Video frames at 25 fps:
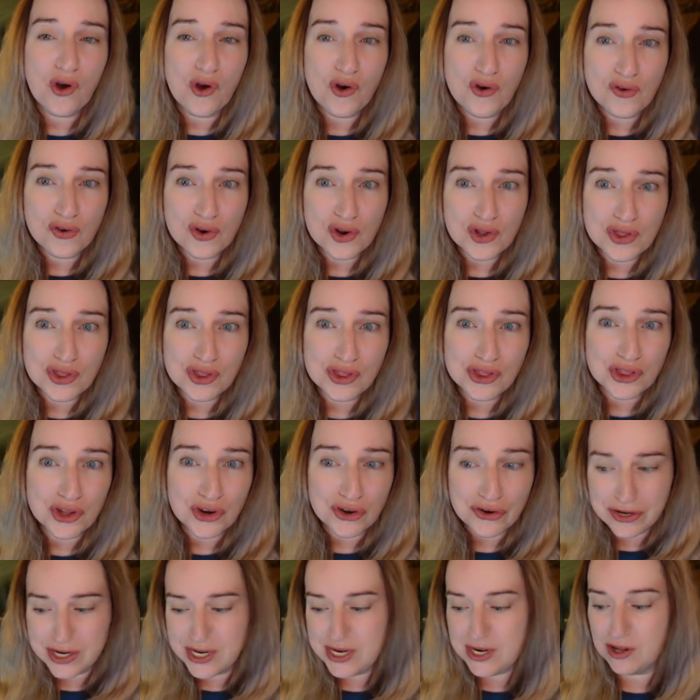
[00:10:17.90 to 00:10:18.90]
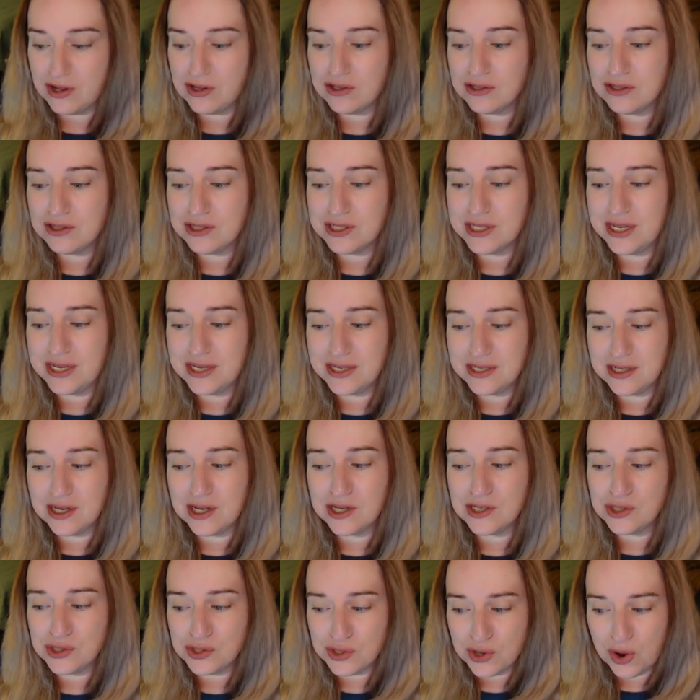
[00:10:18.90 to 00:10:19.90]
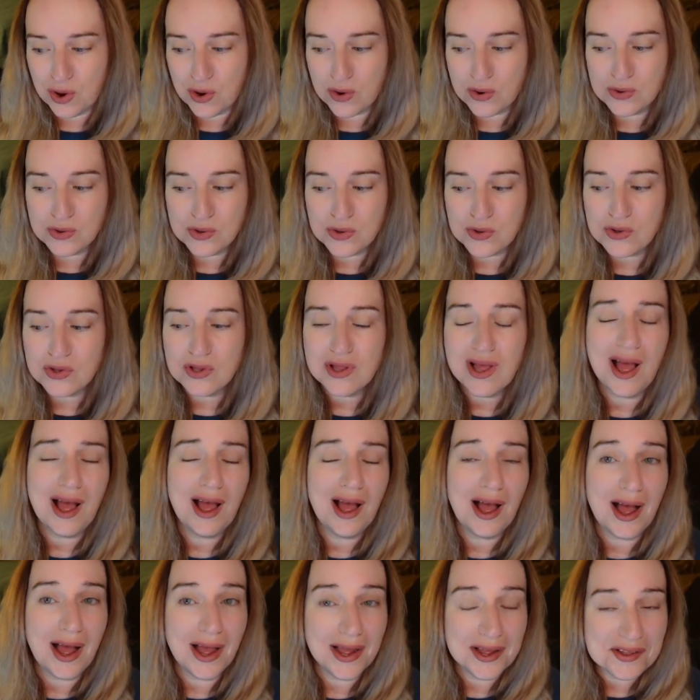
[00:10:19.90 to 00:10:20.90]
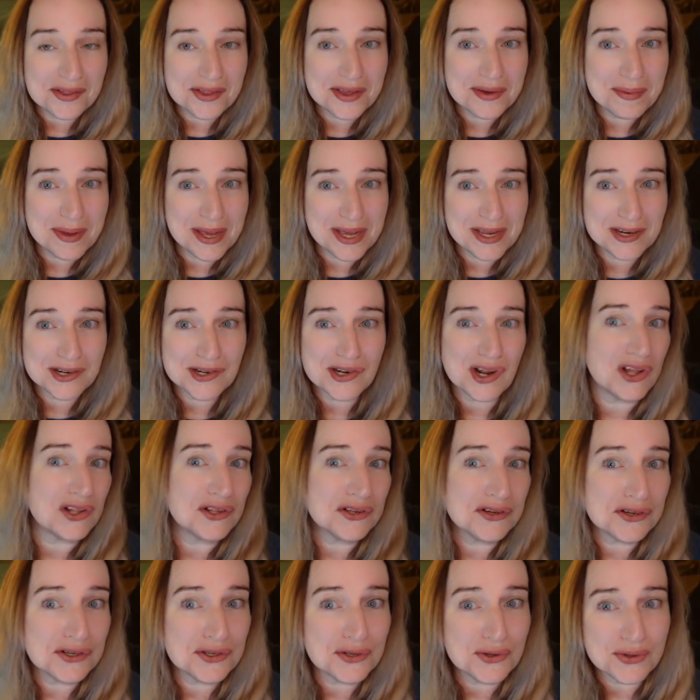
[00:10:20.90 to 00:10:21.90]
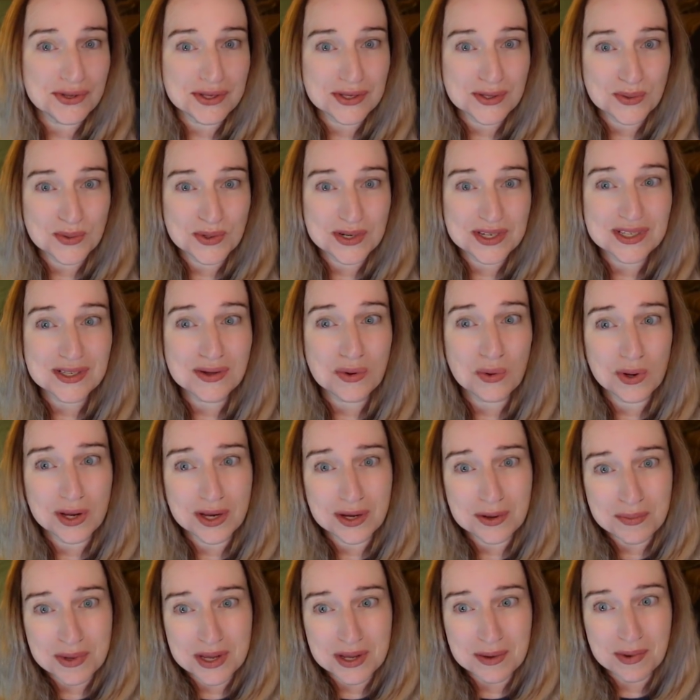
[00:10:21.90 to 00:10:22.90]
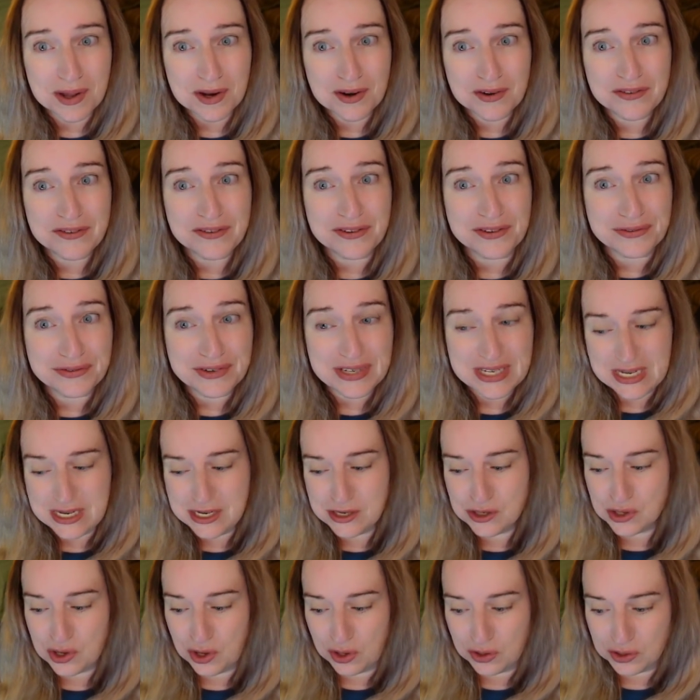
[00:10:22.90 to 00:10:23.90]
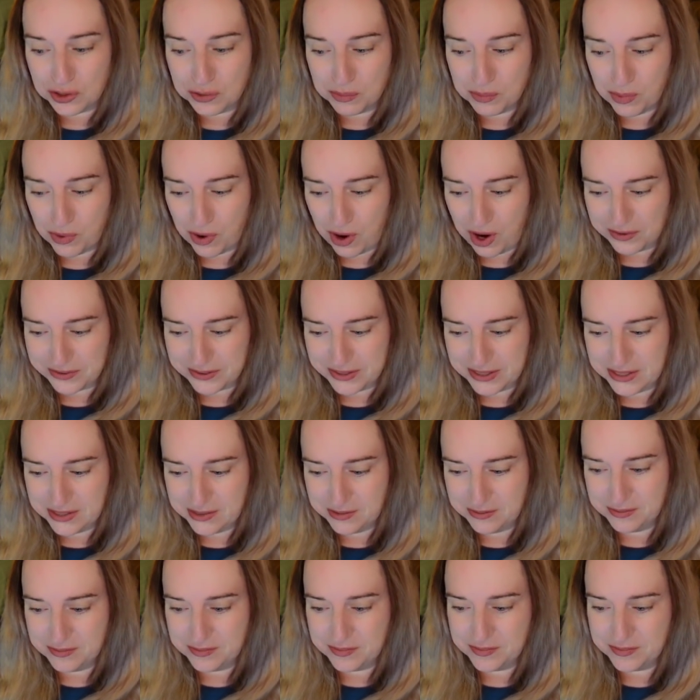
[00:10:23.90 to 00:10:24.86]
over thirty dollars in total. I only paid a dollar, so this one is going to be about a fifteen dollar profit.